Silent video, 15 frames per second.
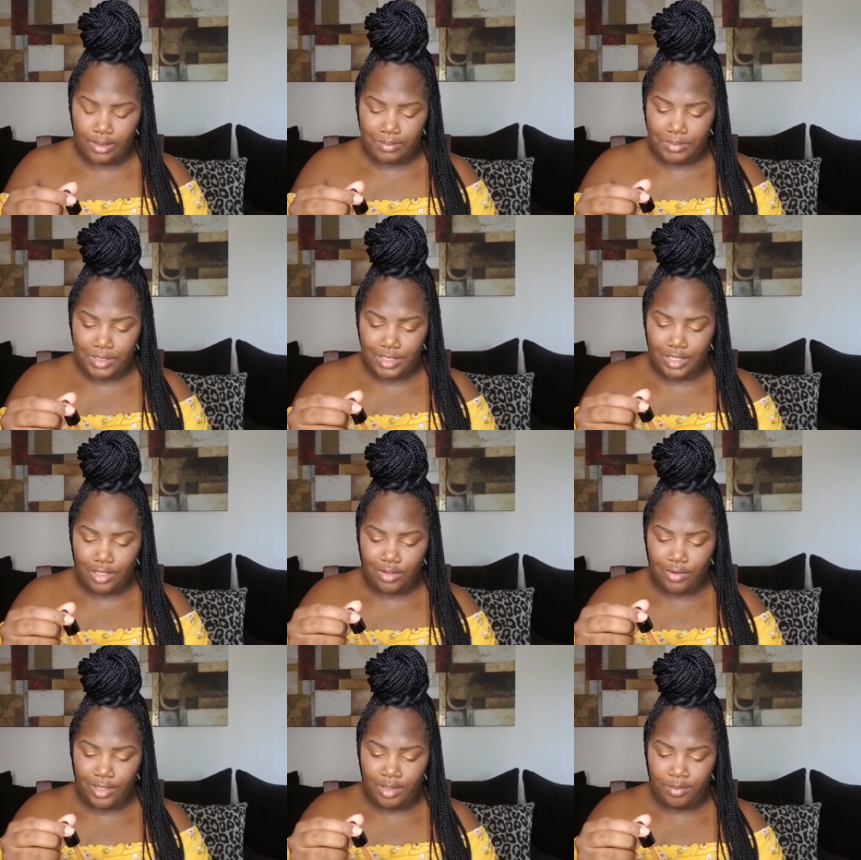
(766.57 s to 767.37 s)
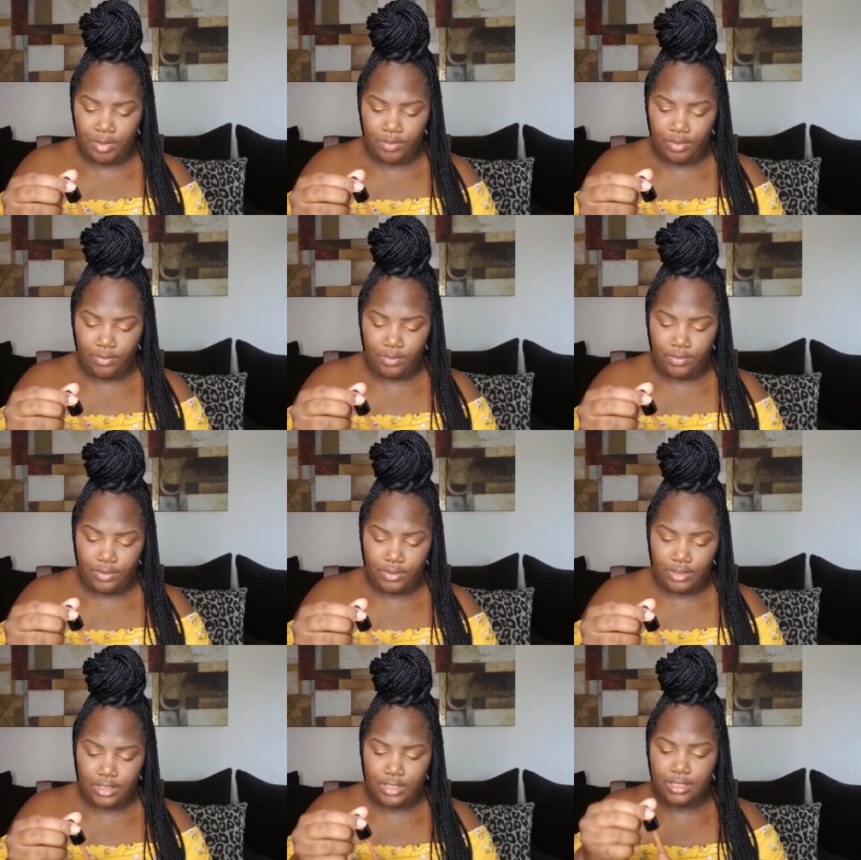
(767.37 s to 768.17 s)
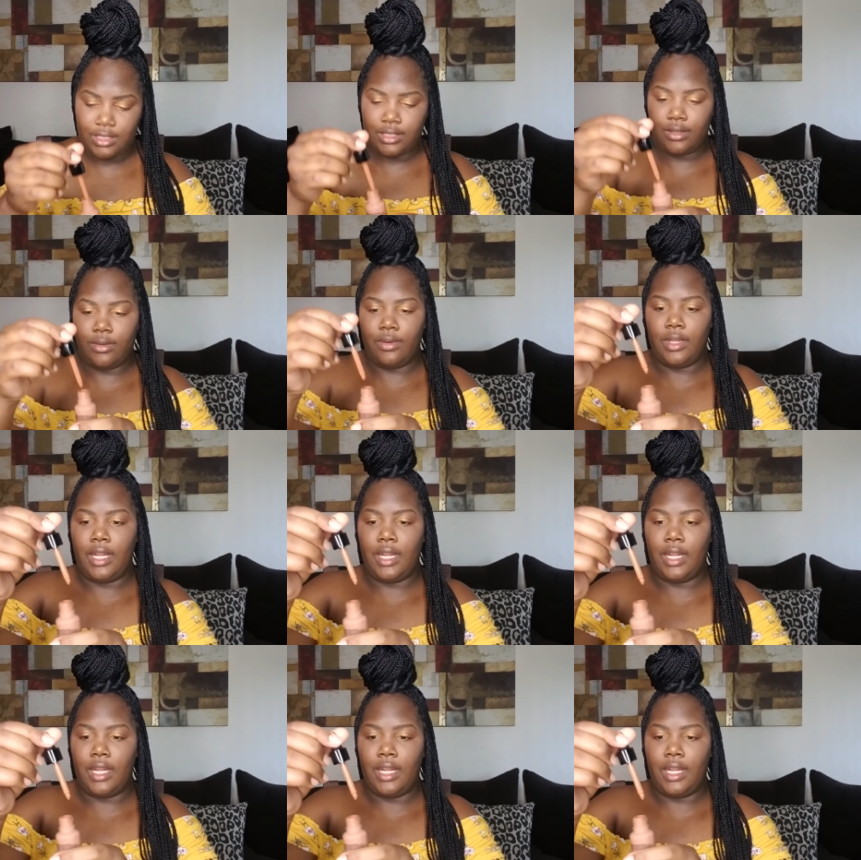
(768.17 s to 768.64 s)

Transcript: I'm just gonna go ahead and be reviewing this. So